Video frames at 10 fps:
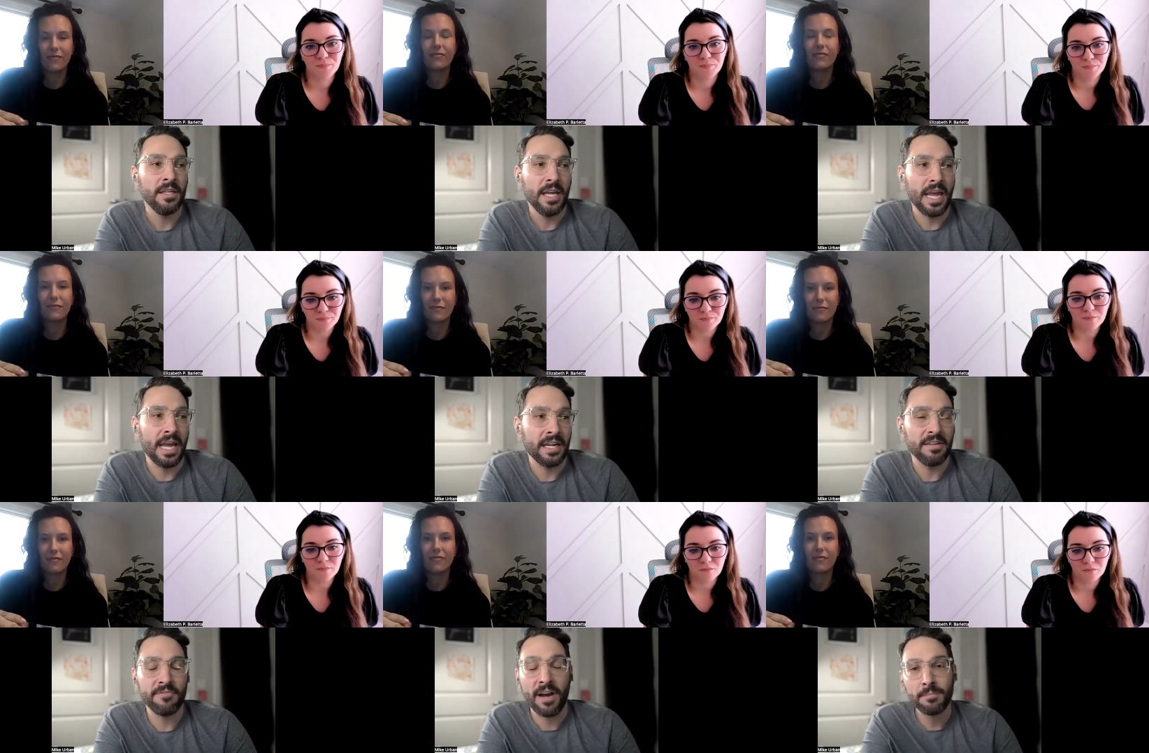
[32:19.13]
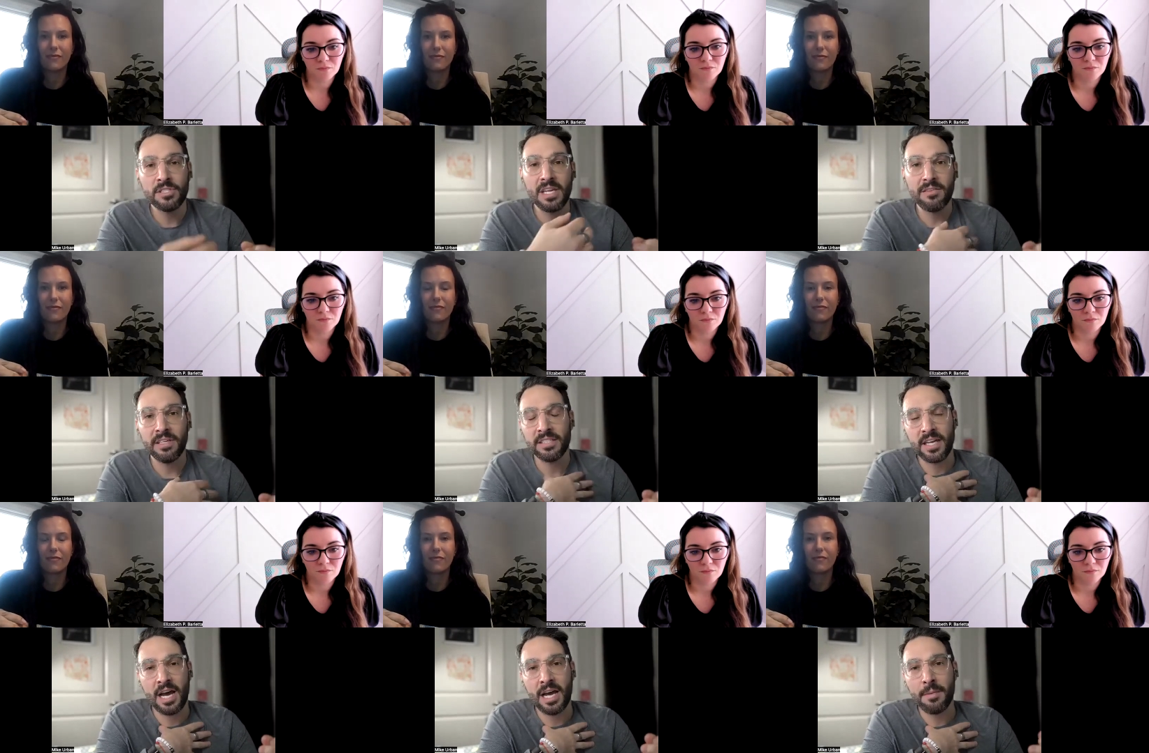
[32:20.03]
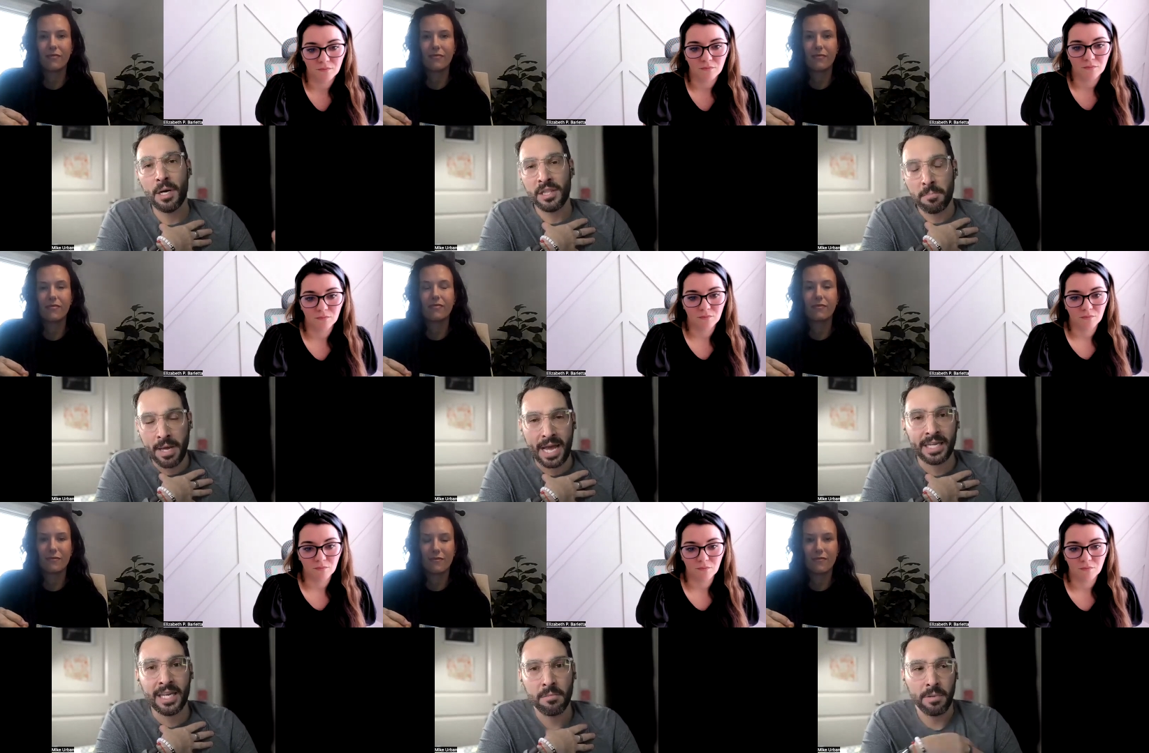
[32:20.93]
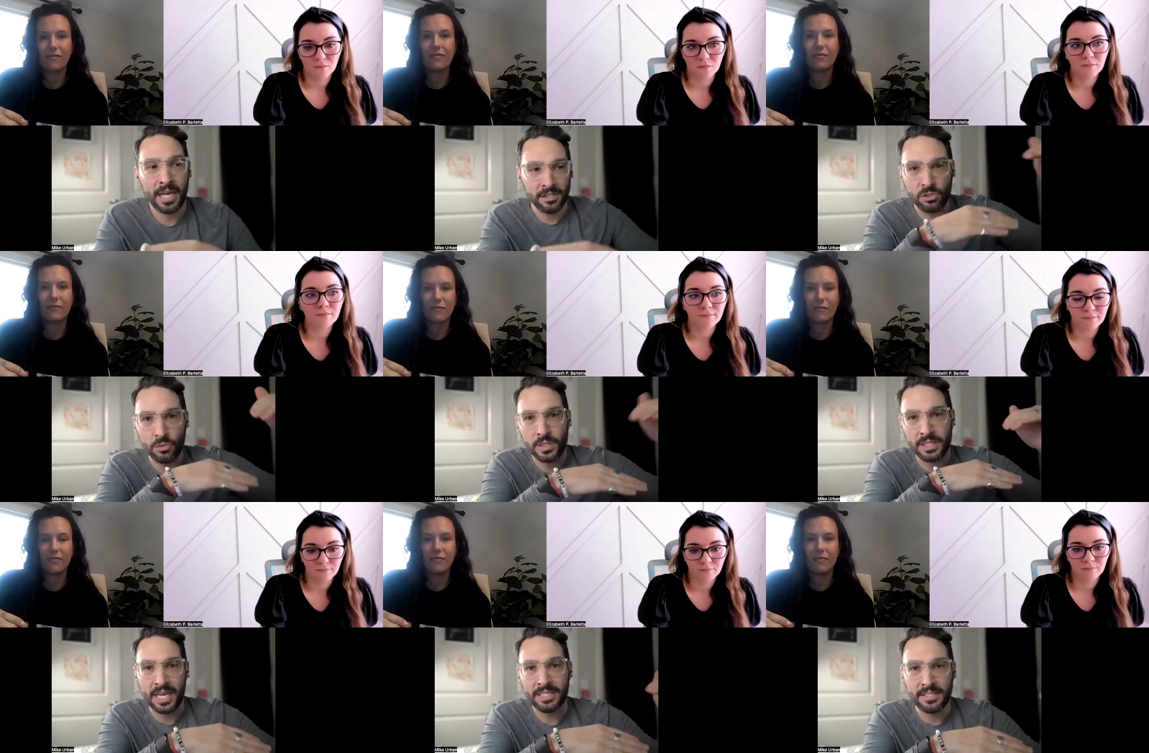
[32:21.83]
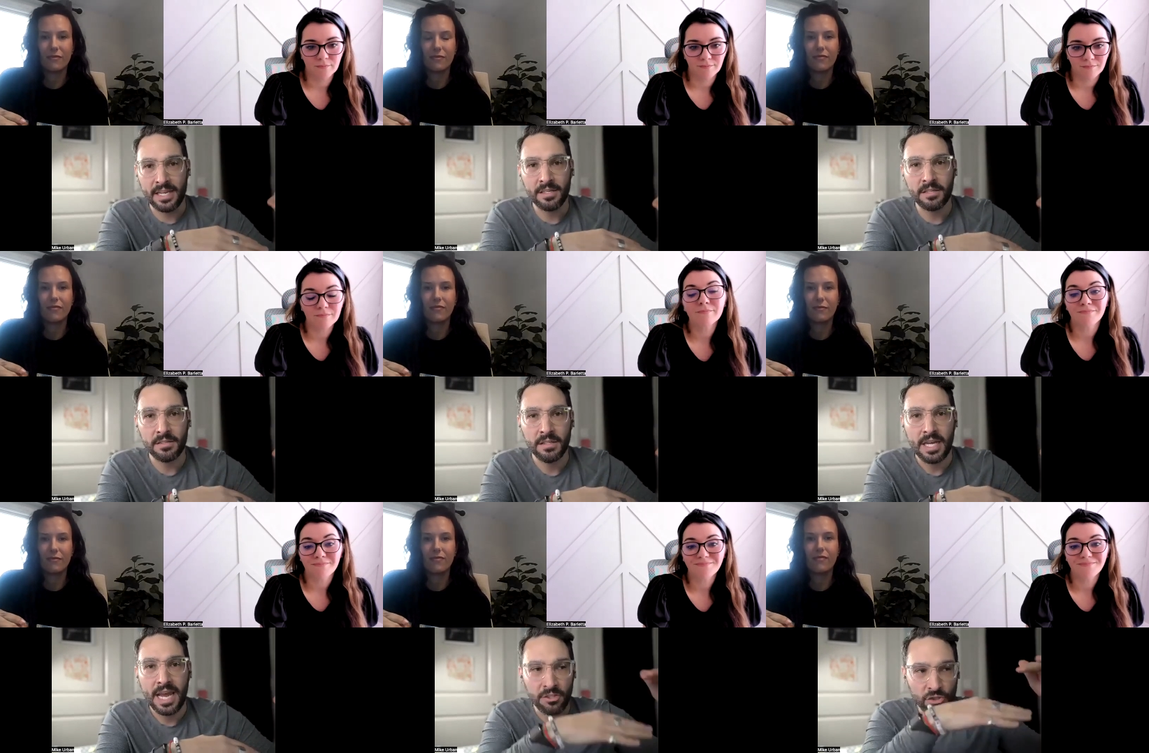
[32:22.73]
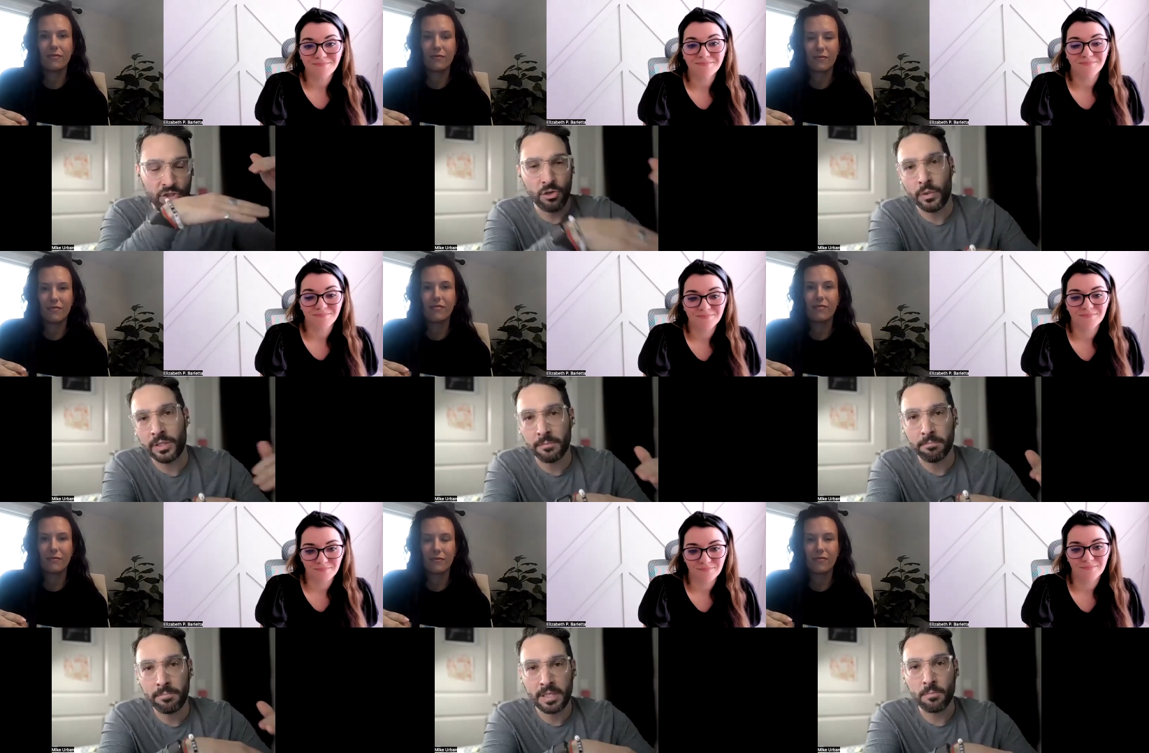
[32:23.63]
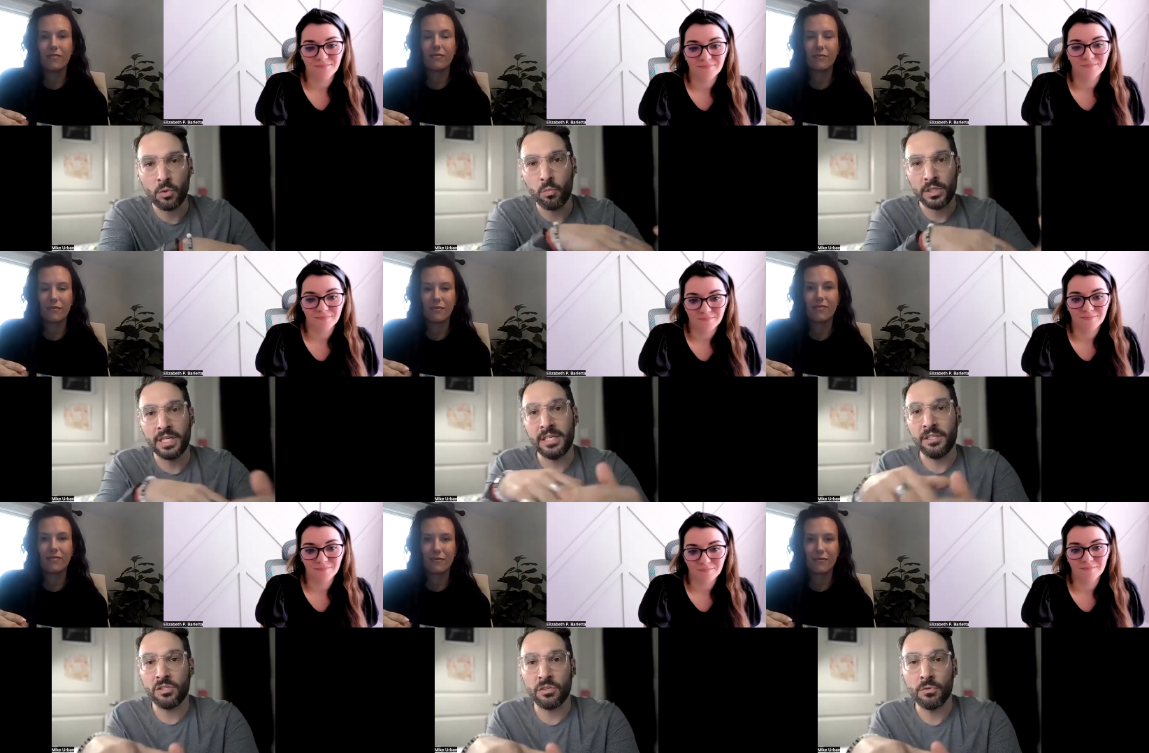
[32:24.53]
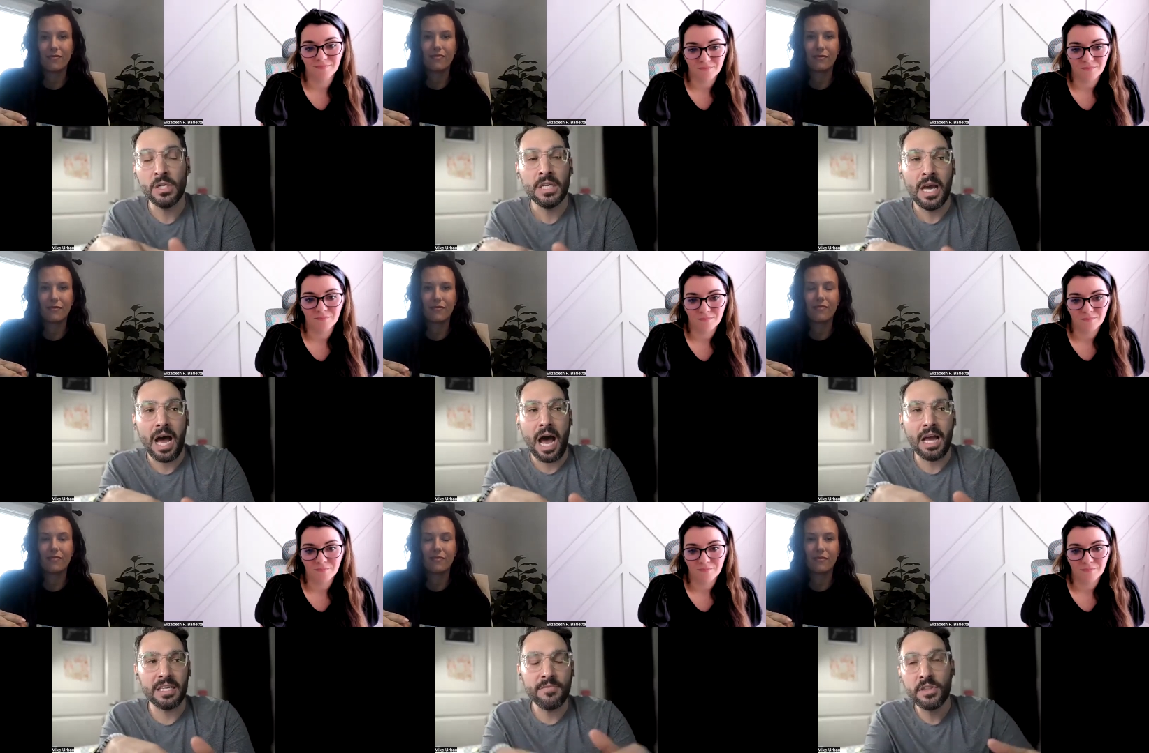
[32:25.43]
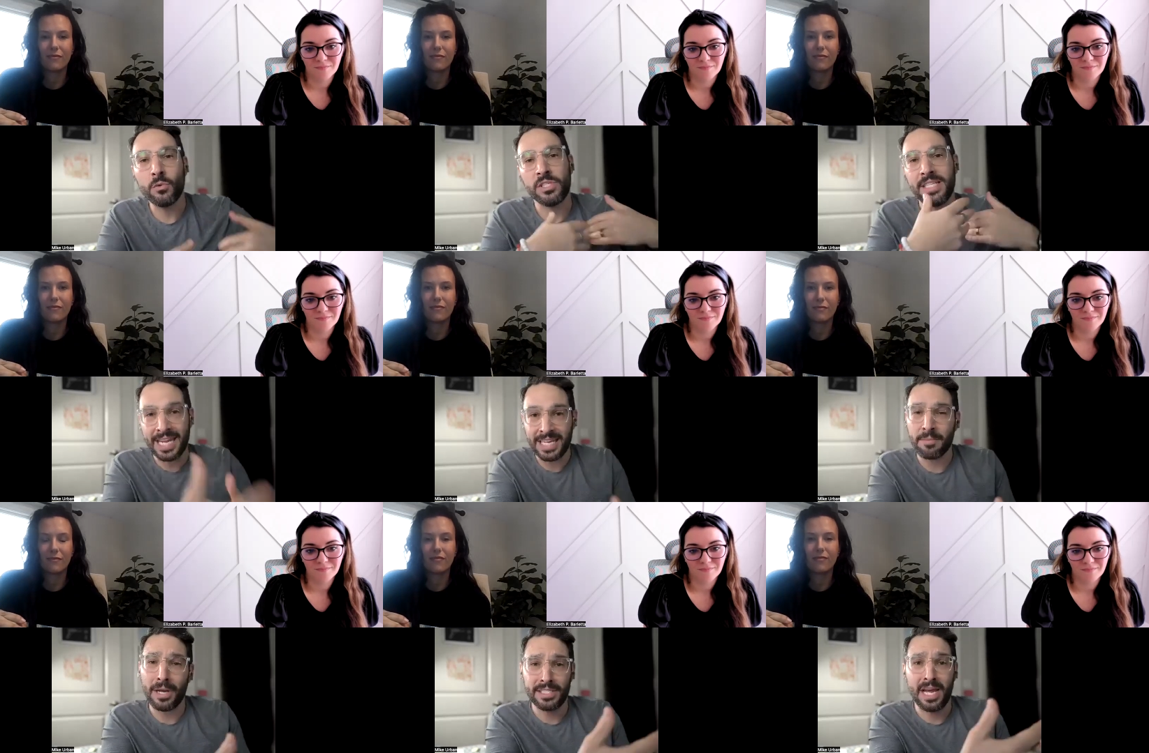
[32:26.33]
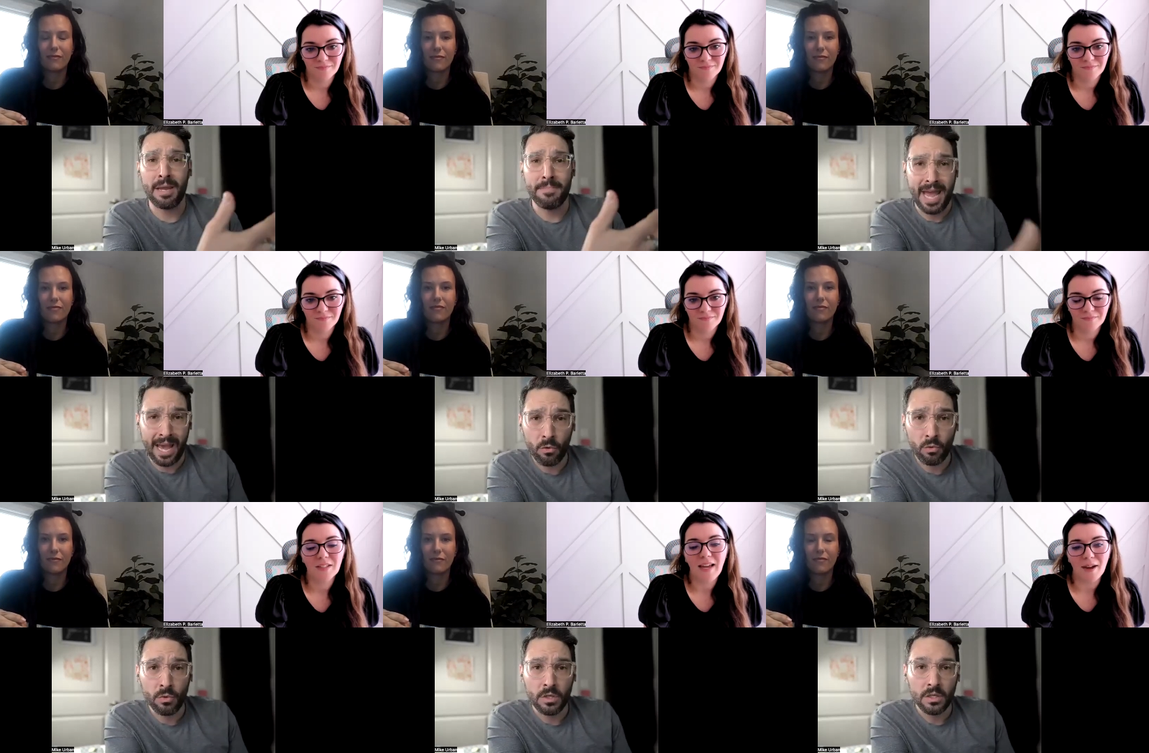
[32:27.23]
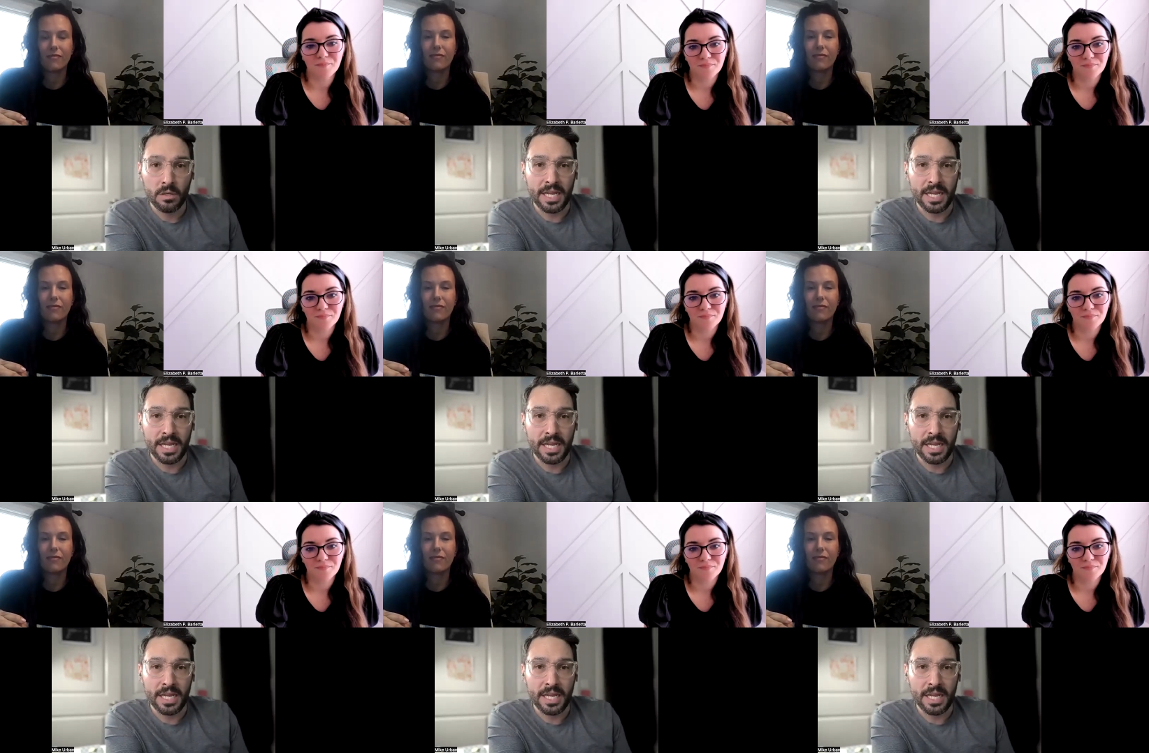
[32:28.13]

Speaker 1: And if I'm saving time on the back end by doing that data and showing people what they need to do, even though it's taking my time now, yeah.